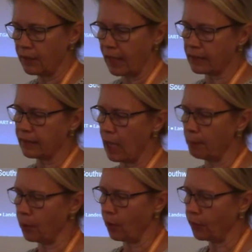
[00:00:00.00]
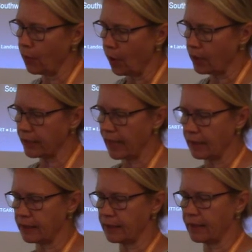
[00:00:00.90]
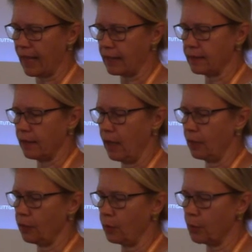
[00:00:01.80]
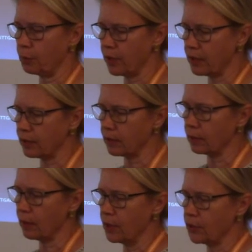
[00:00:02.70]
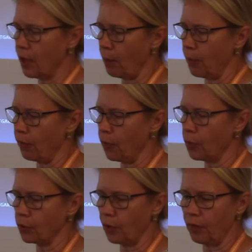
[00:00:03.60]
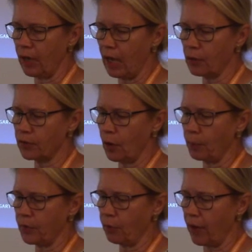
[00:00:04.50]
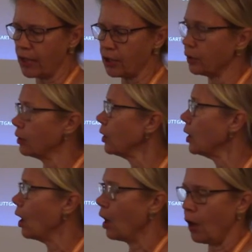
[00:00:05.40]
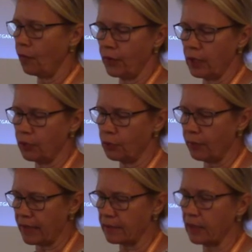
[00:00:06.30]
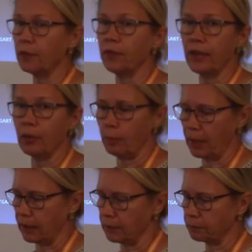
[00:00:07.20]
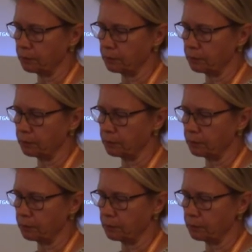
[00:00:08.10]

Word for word: The example of the early Celtic textile from the princely tomb of Hochdorf allows the observation of an interesting phenomenon.